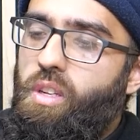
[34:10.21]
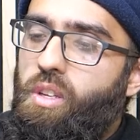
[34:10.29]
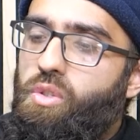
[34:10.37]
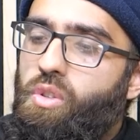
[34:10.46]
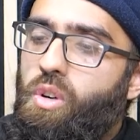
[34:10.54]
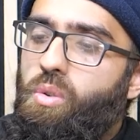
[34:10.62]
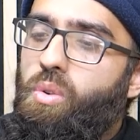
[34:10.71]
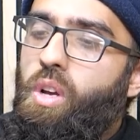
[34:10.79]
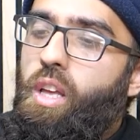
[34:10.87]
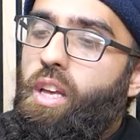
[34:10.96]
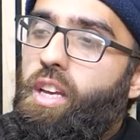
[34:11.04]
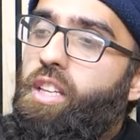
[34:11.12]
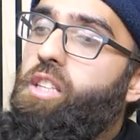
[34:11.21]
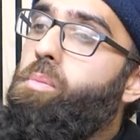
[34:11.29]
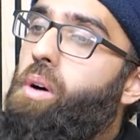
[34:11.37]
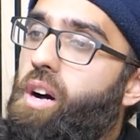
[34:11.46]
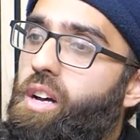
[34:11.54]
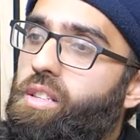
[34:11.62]
So in the
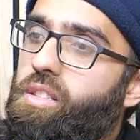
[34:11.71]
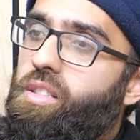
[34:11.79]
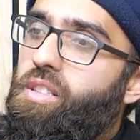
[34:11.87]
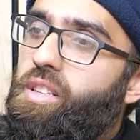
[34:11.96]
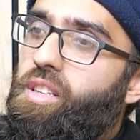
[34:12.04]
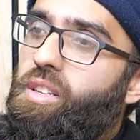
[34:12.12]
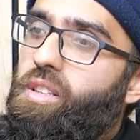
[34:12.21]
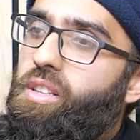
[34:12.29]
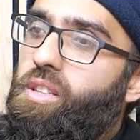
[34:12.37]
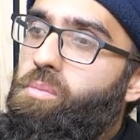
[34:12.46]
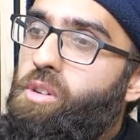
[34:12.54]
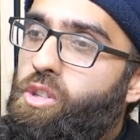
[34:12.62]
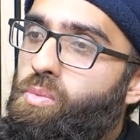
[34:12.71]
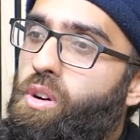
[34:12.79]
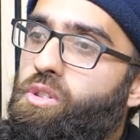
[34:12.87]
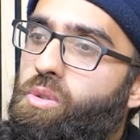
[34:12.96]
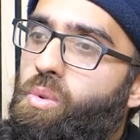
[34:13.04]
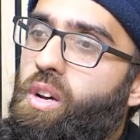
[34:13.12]
past, the Majma'
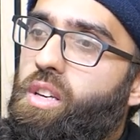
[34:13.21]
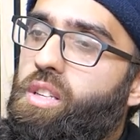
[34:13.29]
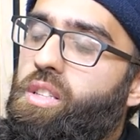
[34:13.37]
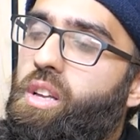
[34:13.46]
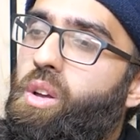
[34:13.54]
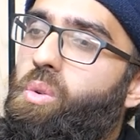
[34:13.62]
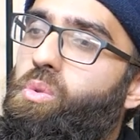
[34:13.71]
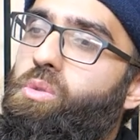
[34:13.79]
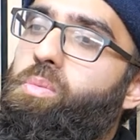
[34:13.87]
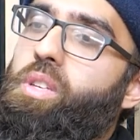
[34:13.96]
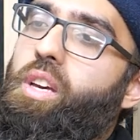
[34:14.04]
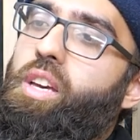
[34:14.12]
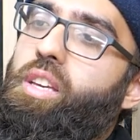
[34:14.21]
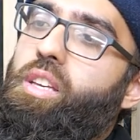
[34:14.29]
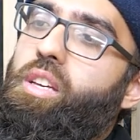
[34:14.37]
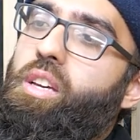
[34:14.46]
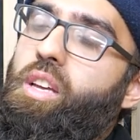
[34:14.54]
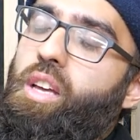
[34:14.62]
al-Zawaid would be
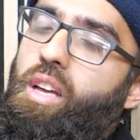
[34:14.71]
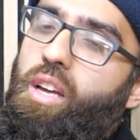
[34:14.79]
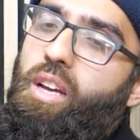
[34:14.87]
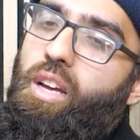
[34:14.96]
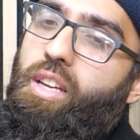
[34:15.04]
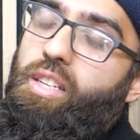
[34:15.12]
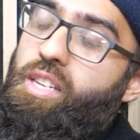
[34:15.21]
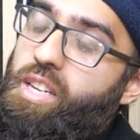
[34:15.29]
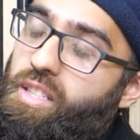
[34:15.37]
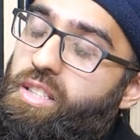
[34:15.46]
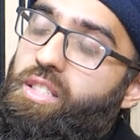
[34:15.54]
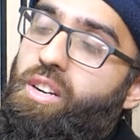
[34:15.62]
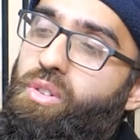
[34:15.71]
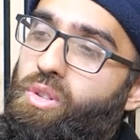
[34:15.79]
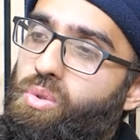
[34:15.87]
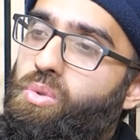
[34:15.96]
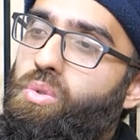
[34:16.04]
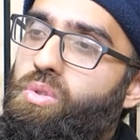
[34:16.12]
a necessary
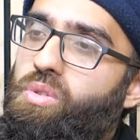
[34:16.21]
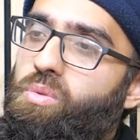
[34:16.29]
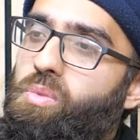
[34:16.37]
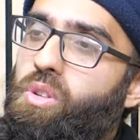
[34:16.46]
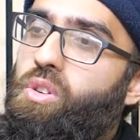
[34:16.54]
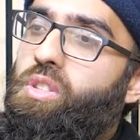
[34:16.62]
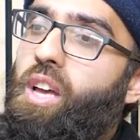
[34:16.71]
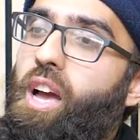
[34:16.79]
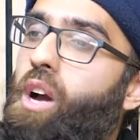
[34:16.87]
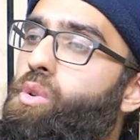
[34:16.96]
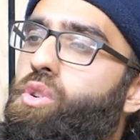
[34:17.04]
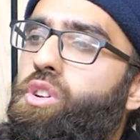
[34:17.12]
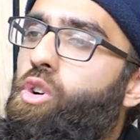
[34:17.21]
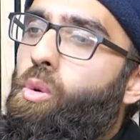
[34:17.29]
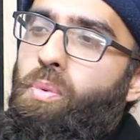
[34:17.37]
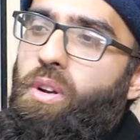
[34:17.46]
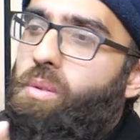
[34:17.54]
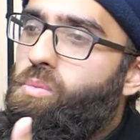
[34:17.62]
source, because how are you going to
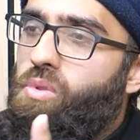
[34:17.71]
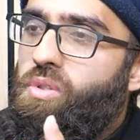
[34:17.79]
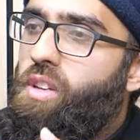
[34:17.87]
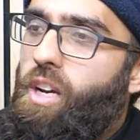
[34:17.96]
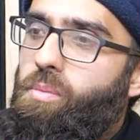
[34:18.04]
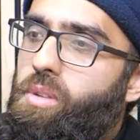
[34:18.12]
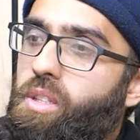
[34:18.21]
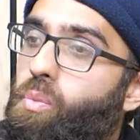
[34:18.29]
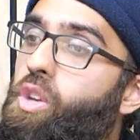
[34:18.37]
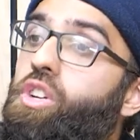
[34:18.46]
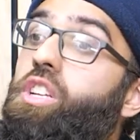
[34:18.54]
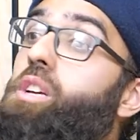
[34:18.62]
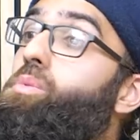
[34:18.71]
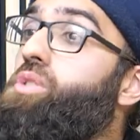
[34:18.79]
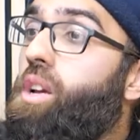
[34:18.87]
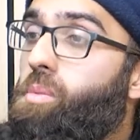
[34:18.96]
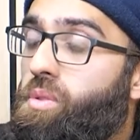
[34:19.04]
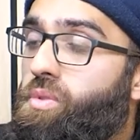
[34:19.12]
open up Muslim Ahmed? Where are you going to get
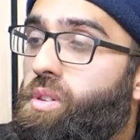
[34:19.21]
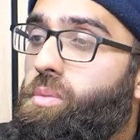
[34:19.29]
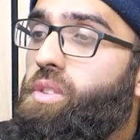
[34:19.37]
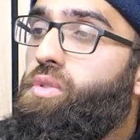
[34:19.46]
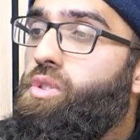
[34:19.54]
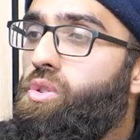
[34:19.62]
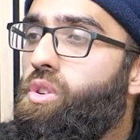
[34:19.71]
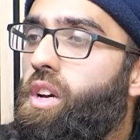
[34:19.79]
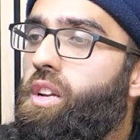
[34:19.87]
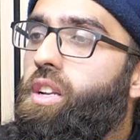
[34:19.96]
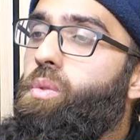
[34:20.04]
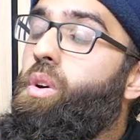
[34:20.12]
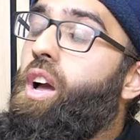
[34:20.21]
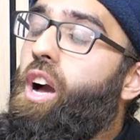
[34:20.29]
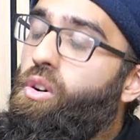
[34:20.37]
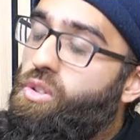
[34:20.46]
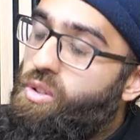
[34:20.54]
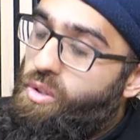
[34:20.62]
Muslim Ahmed from? And if you do,
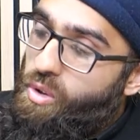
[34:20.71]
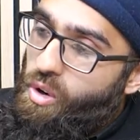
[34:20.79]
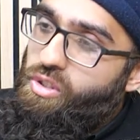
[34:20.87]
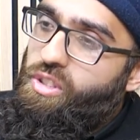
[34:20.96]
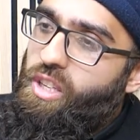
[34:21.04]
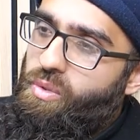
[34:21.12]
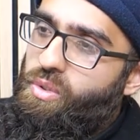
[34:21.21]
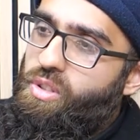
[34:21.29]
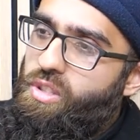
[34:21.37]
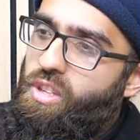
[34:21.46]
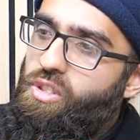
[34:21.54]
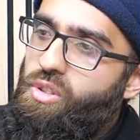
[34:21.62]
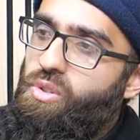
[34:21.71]
how long does it take for you to search it?